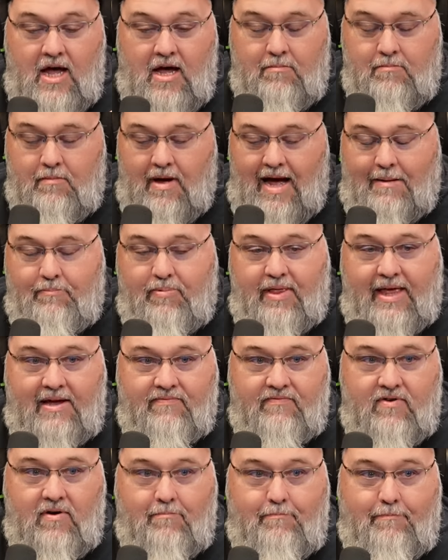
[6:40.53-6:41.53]
um, I play
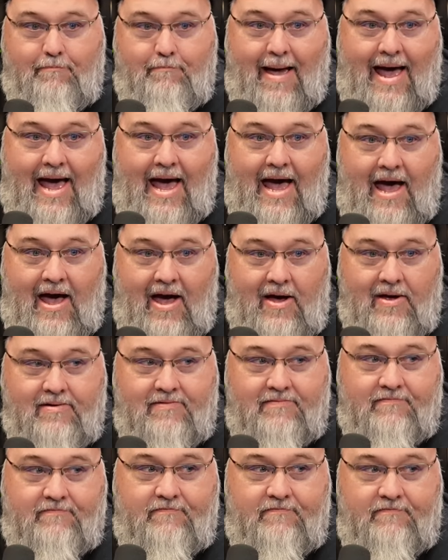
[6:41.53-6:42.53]
for about
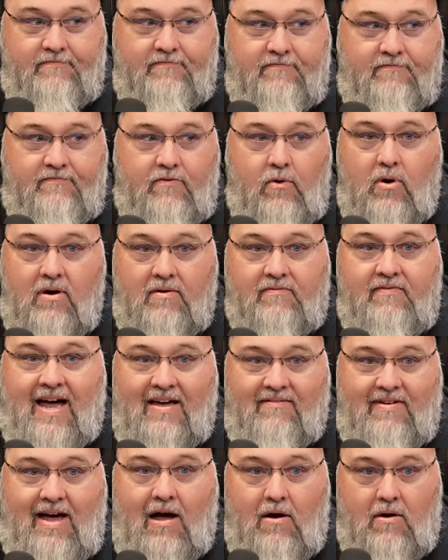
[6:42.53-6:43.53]
four to
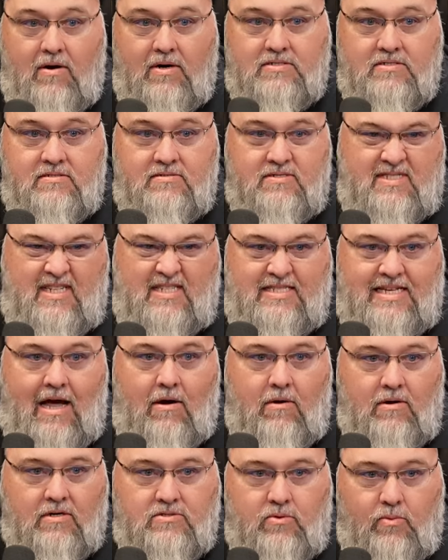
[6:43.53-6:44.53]
five hours, six
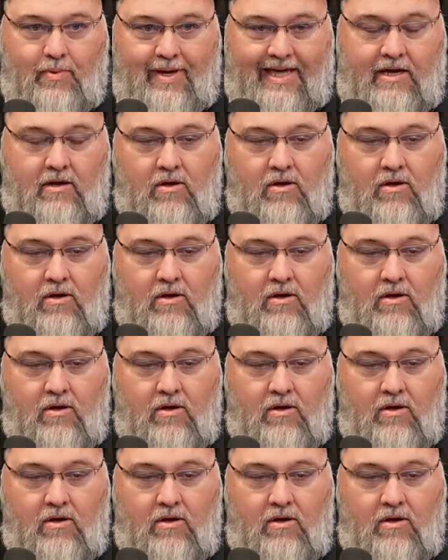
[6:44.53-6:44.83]
hours a week